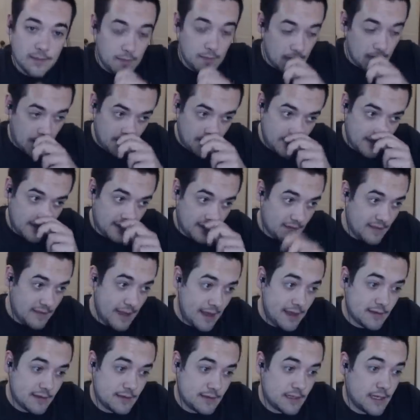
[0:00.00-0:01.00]
I mean, I think
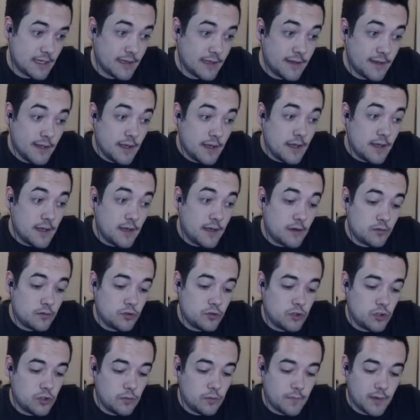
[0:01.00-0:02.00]
that, uh, you know,
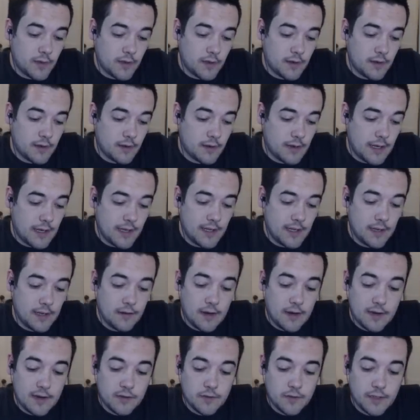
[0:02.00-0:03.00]
Jupiter uh,
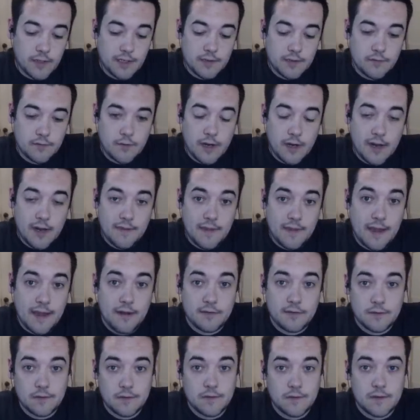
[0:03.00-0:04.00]
here entering into our eighth
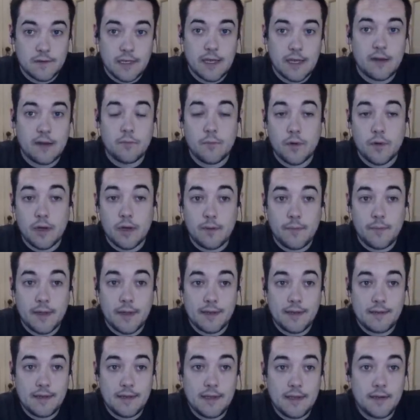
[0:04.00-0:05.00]
house is like a pretty
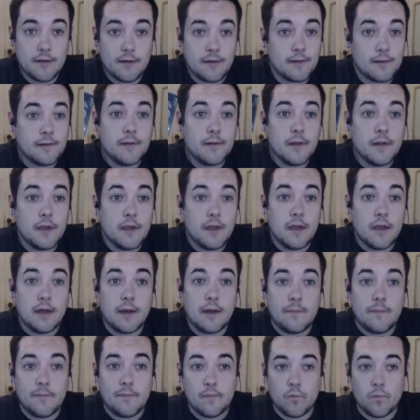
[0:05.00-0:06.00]
big deal,
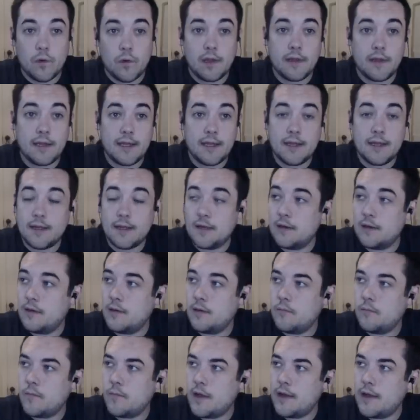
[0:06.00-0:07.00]
um, really. And
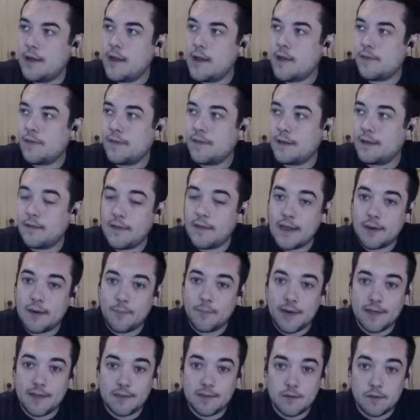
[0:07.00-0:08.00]
um, I think a lot
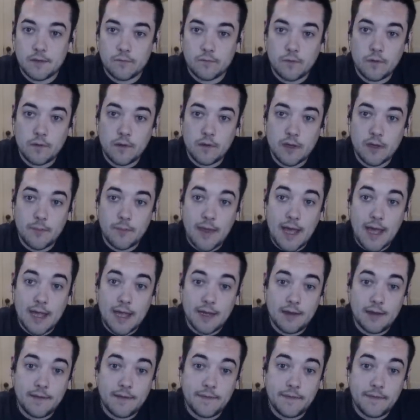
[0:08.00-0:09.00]
of Pisces will look
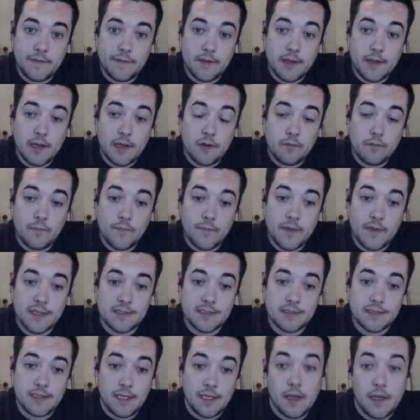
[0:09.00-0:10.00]
back on you know
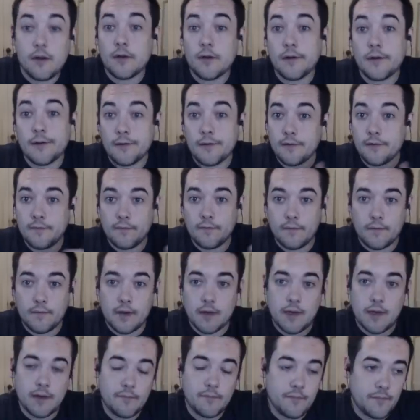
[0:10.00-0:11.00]
this year.
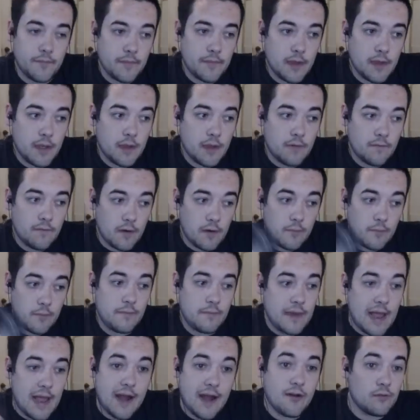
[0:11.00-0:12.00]
Um, from
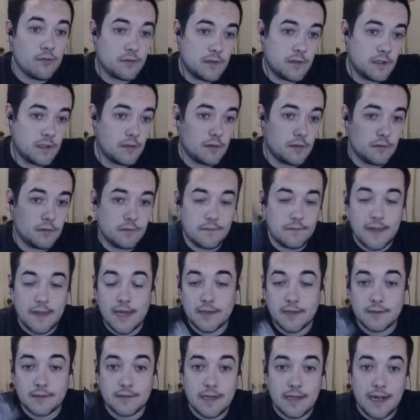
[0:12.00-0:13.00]
now till
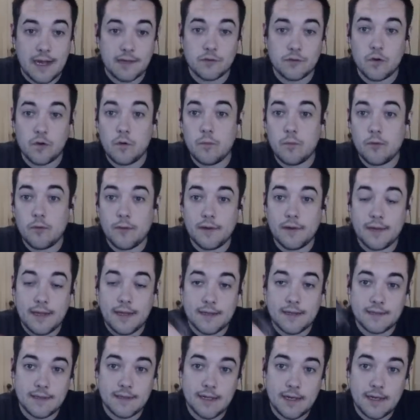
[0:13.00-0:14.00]
next October, really,
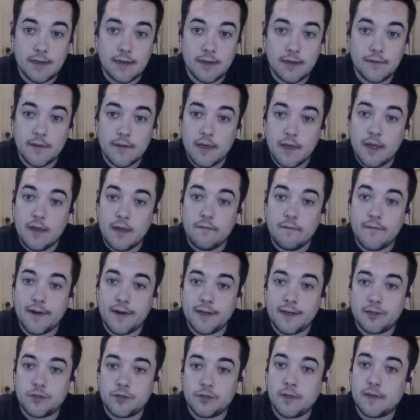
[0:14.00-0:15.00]
as like a
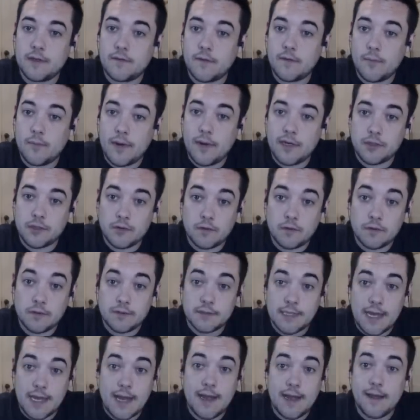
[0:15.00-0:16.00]
very transformational
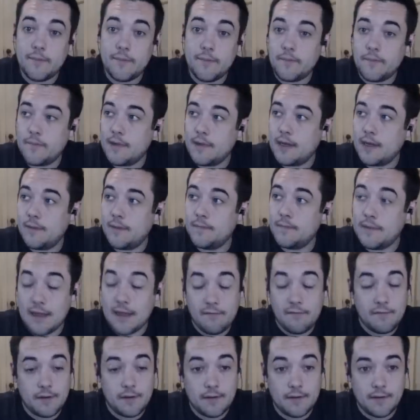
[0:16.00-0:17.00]
time, uh,
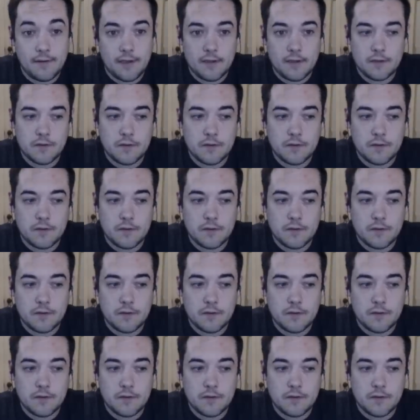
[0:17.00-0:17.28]
definitely.